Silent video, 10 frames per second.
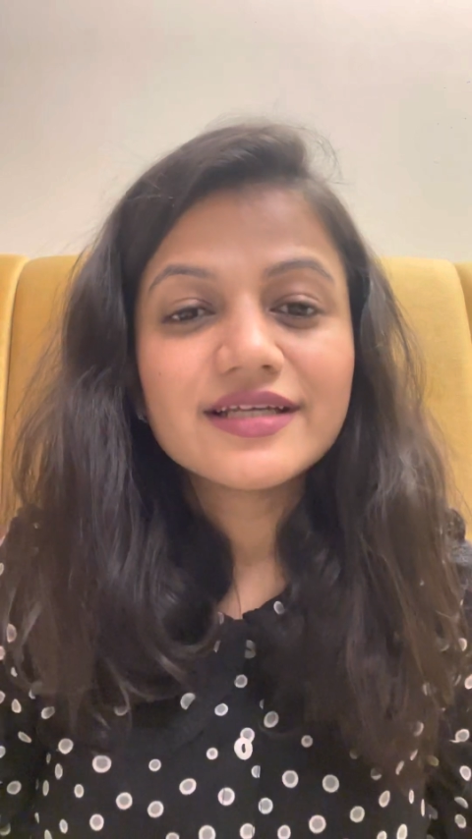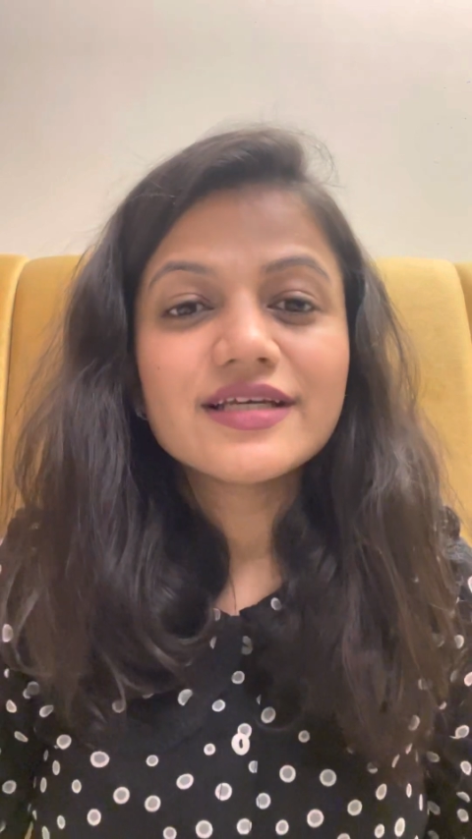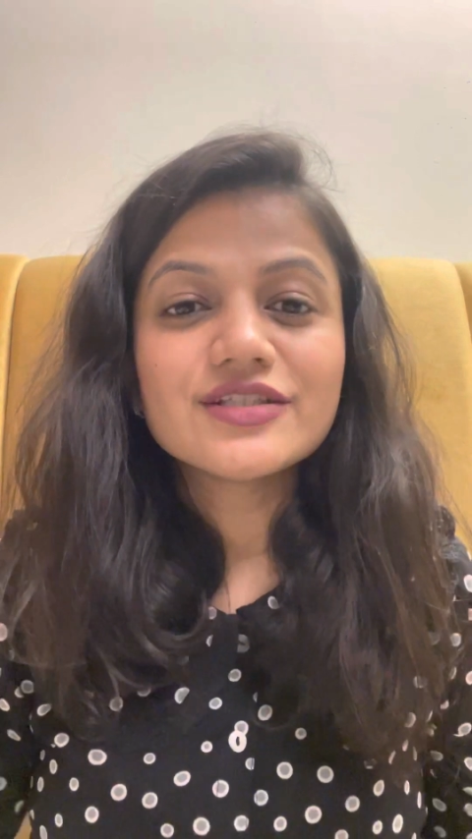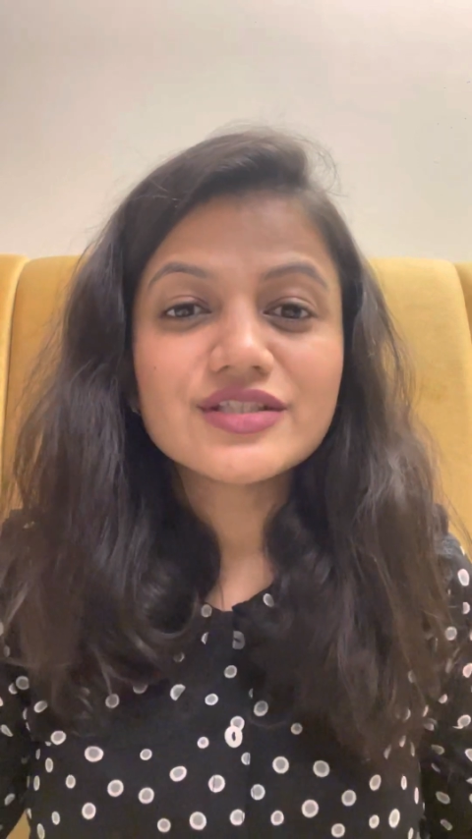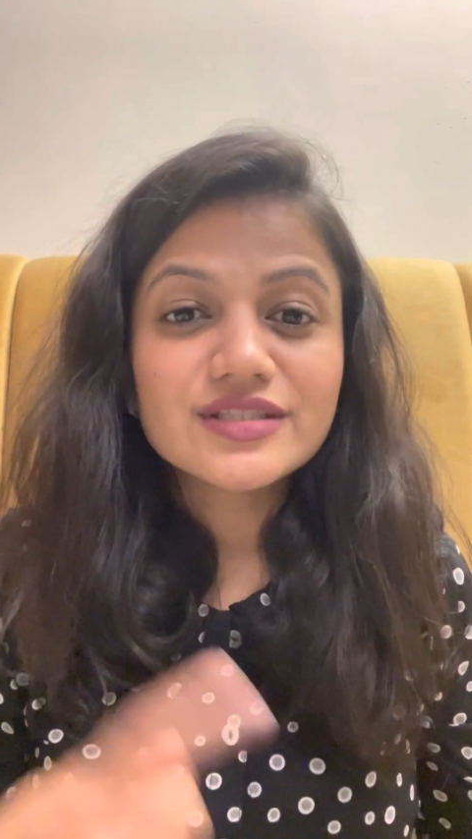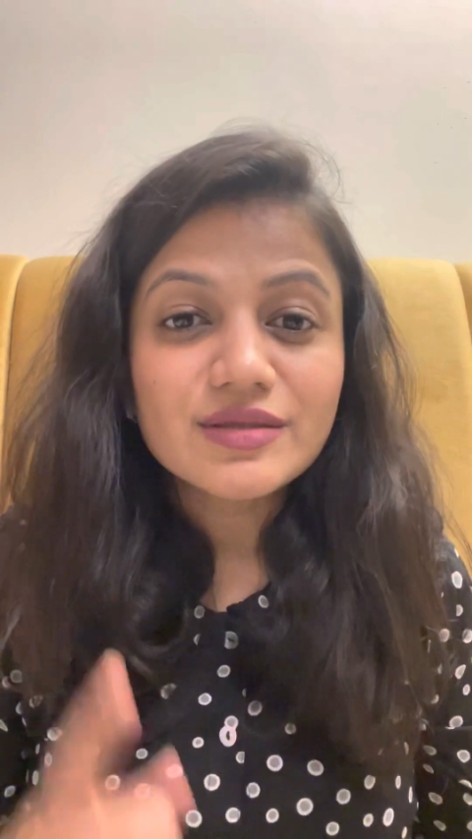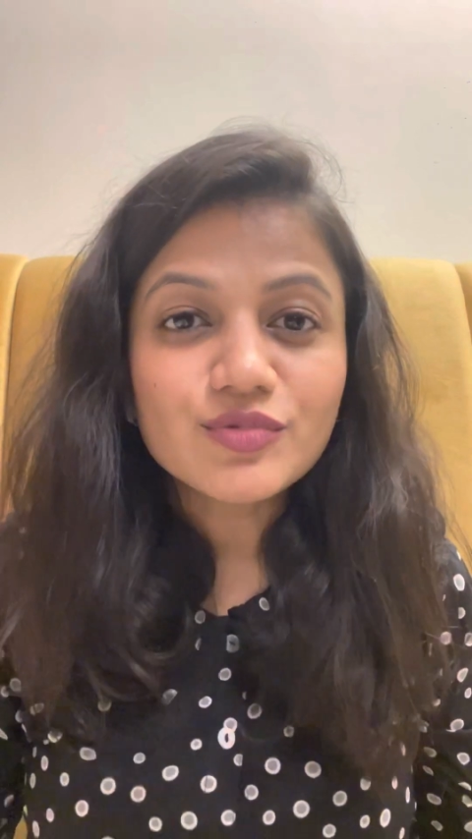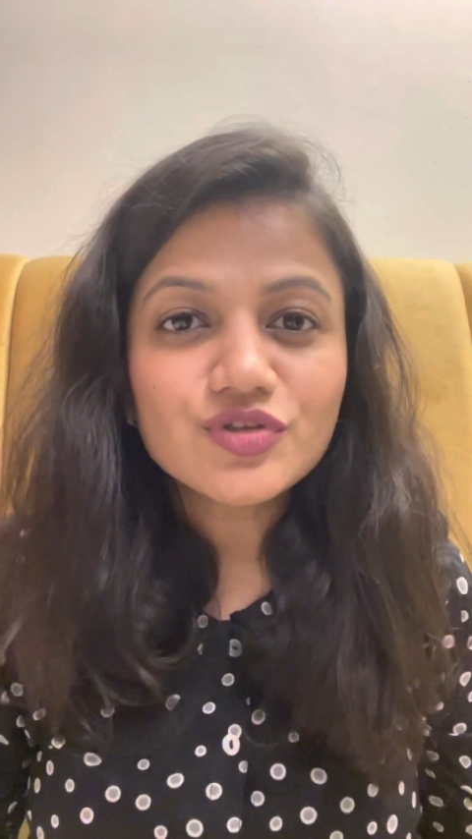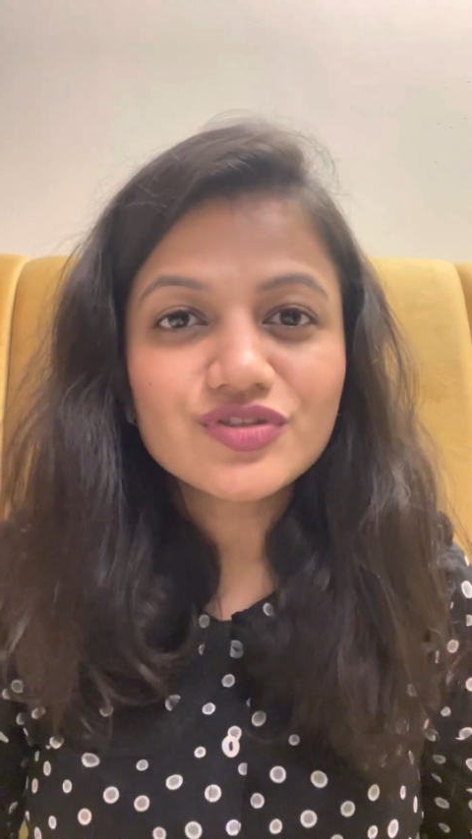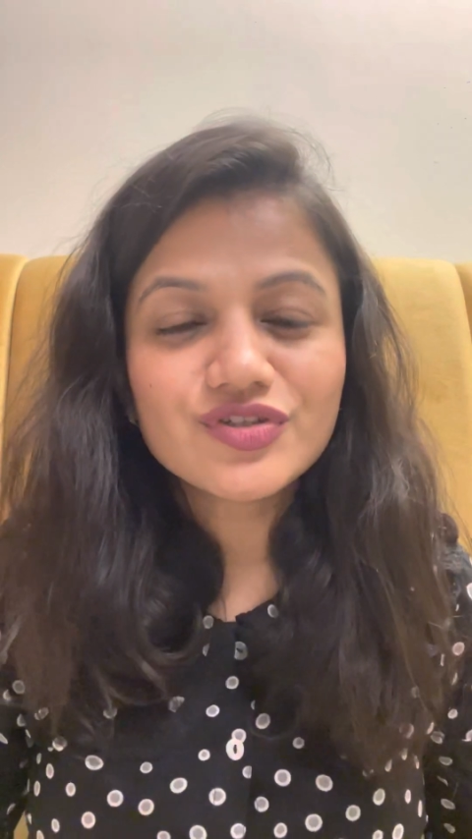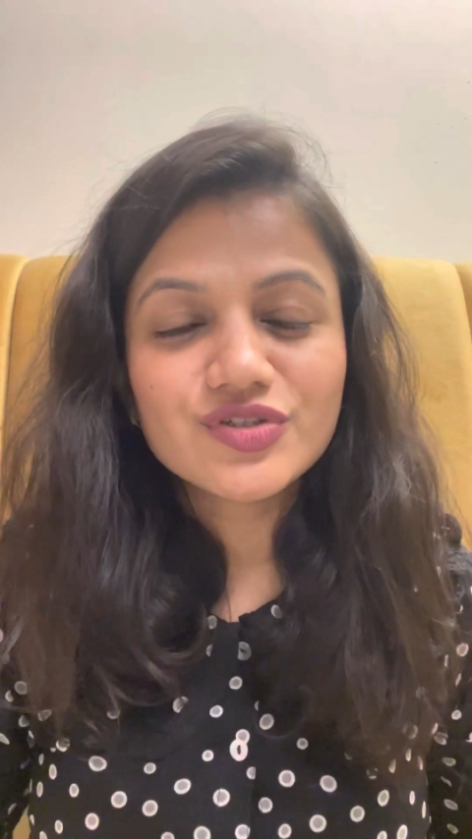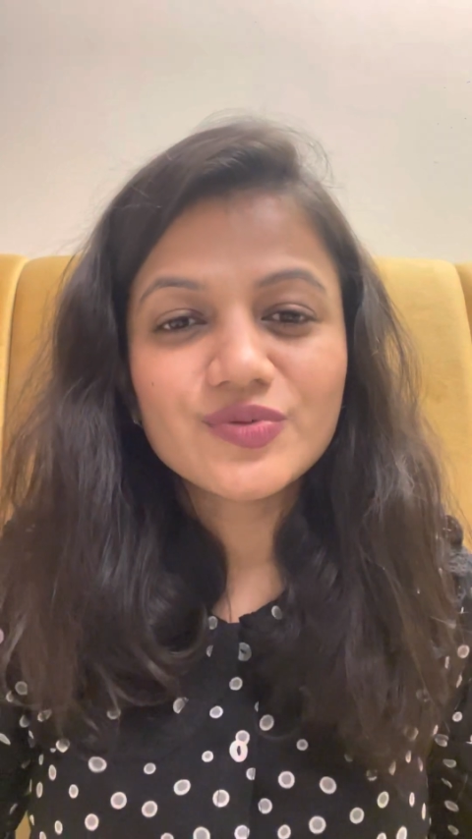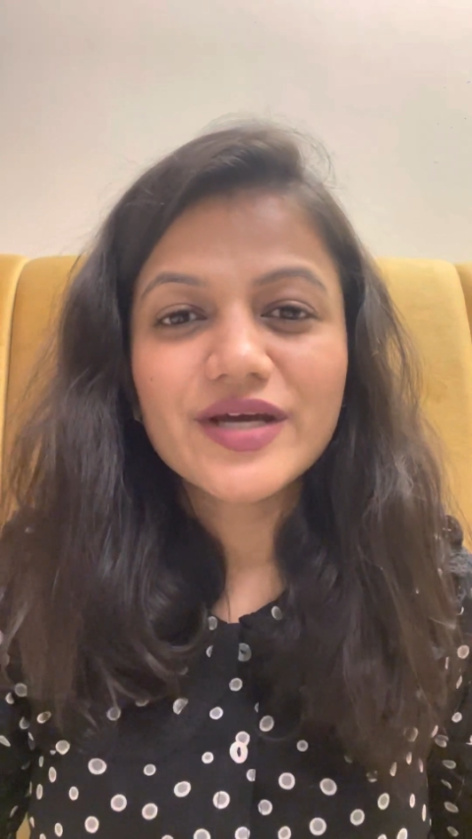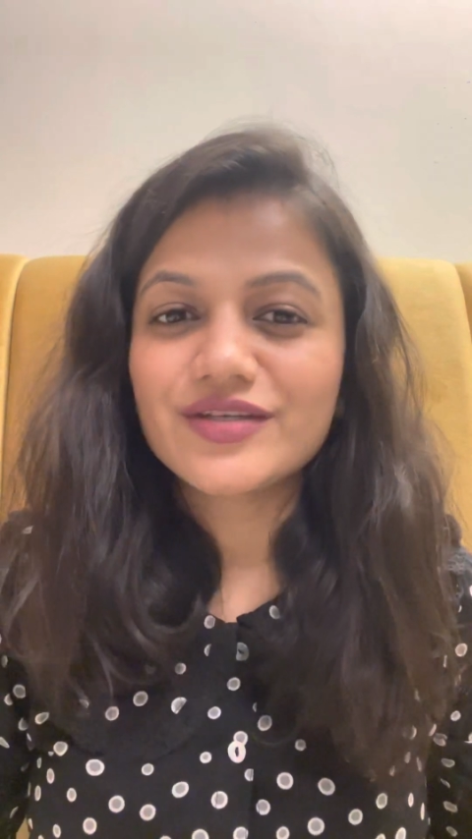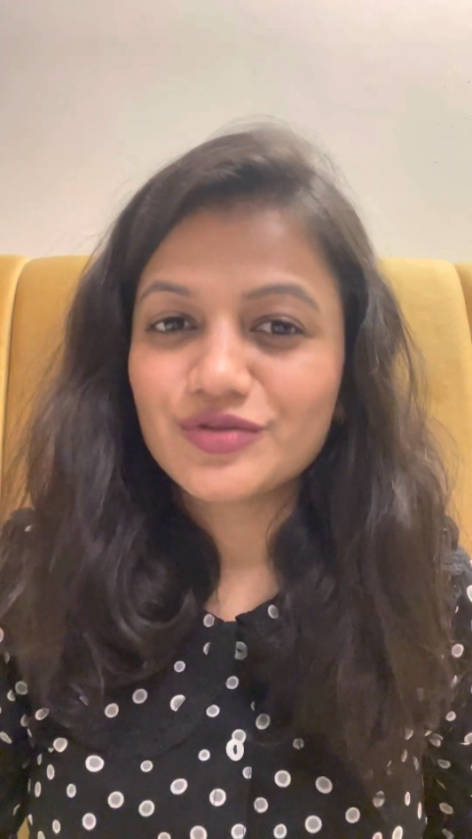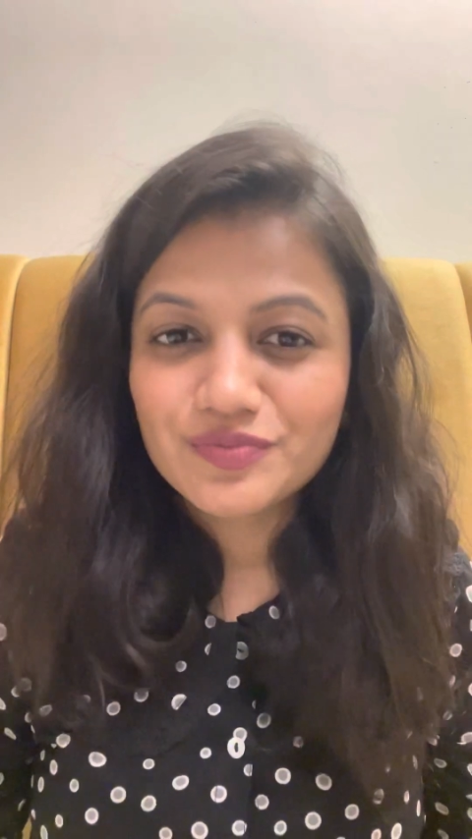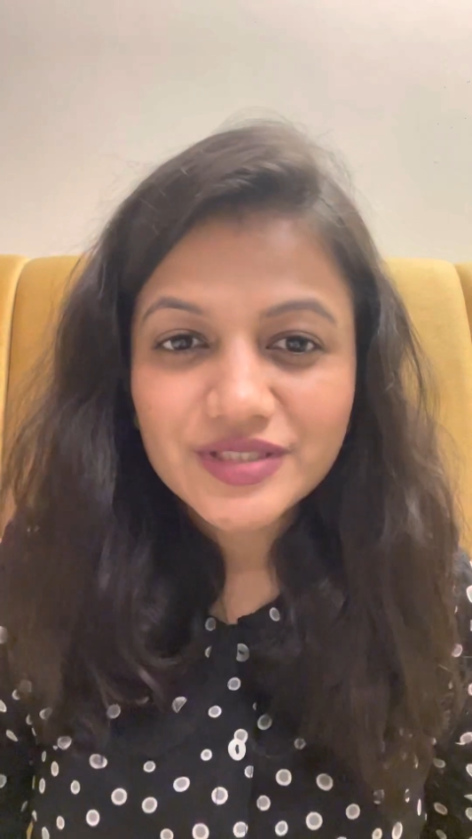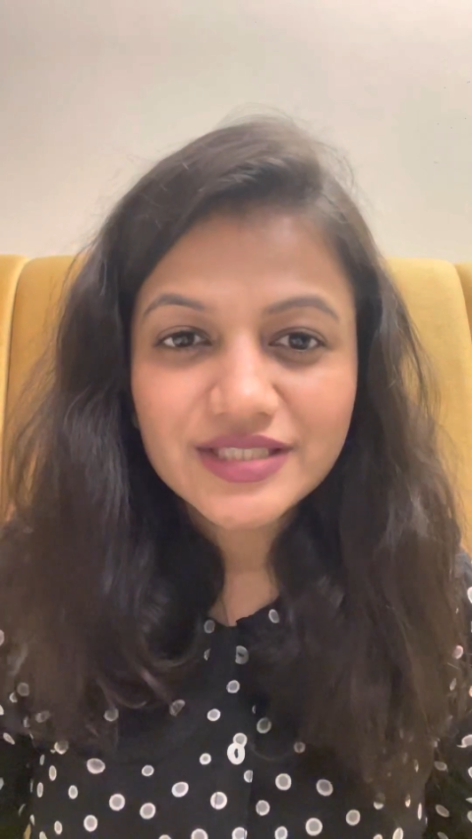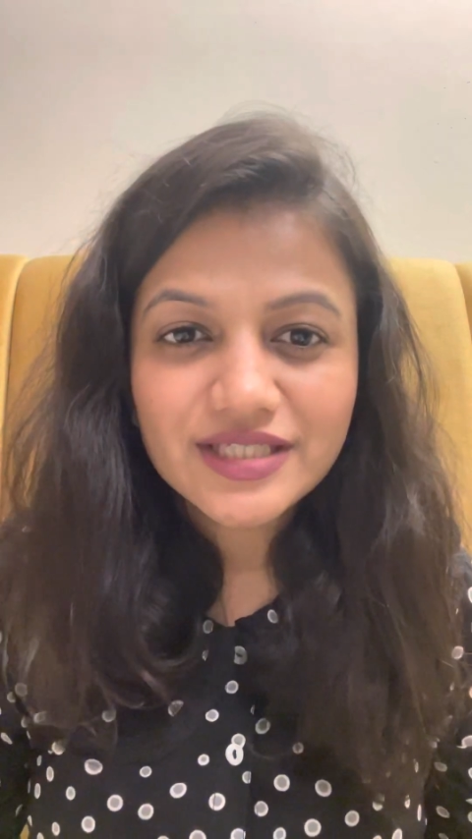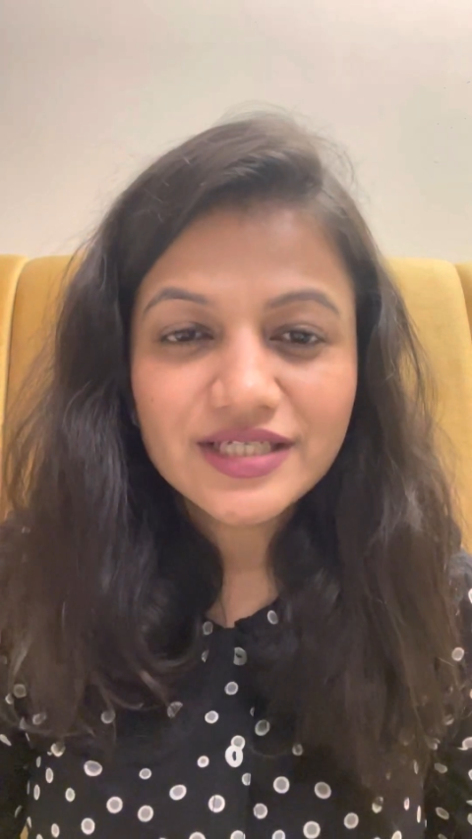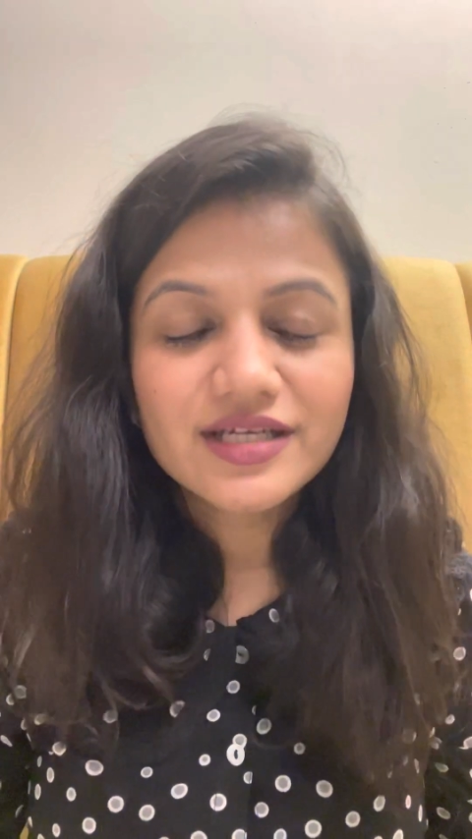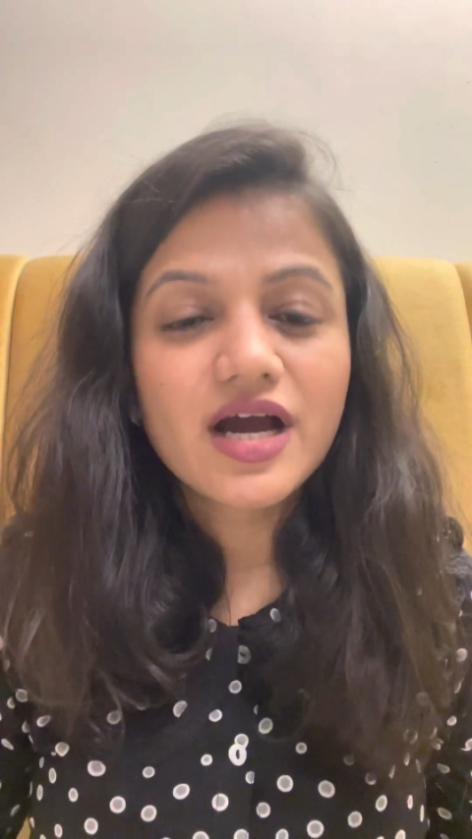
she's supposed to do an UPT.